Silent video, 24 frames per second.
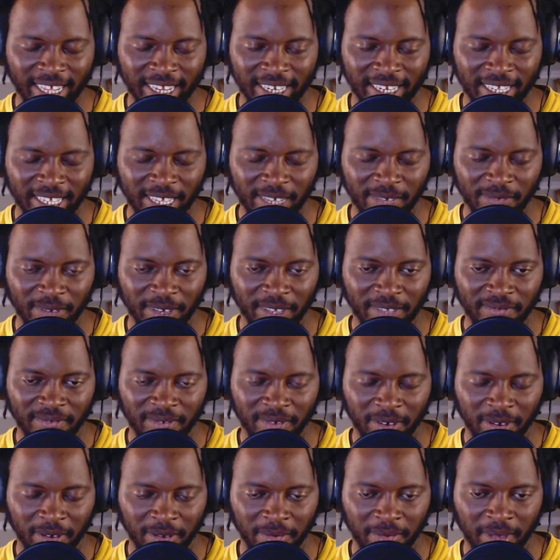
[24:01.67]
he went
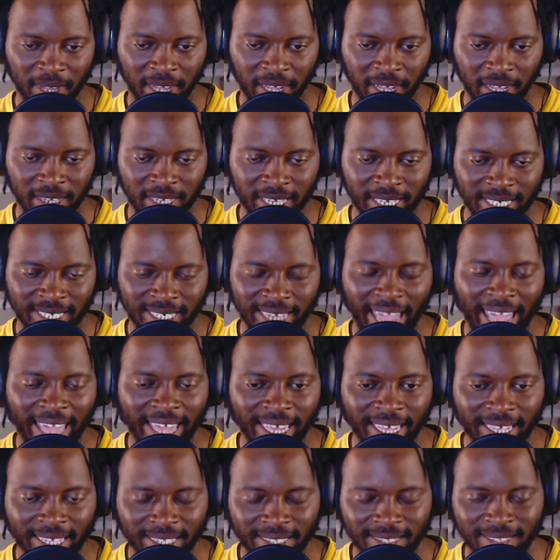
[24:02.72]
from the
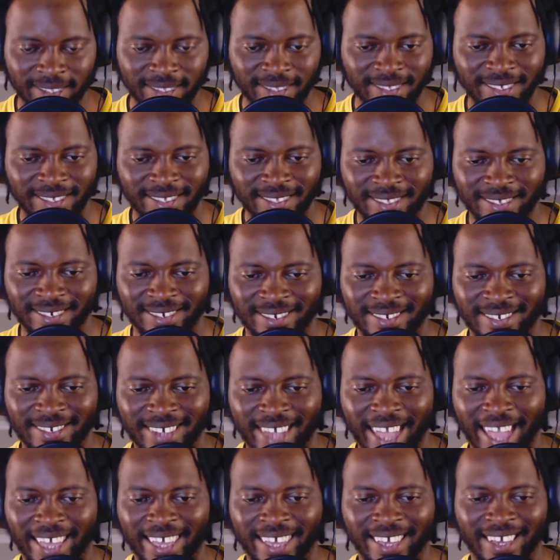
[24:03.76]
jacket to the
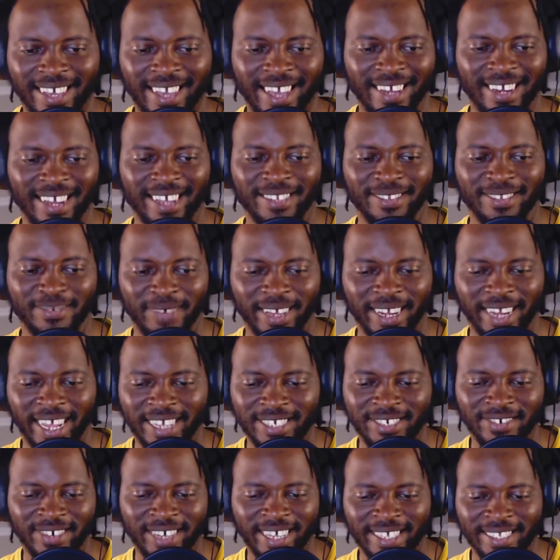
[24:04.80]
jacket. I like the way that
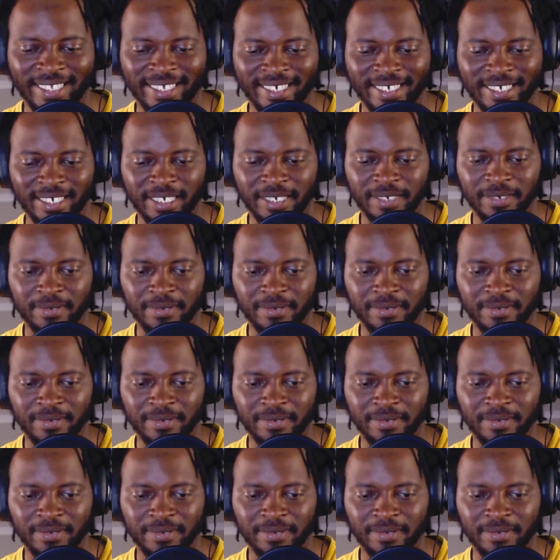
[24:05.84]
transition.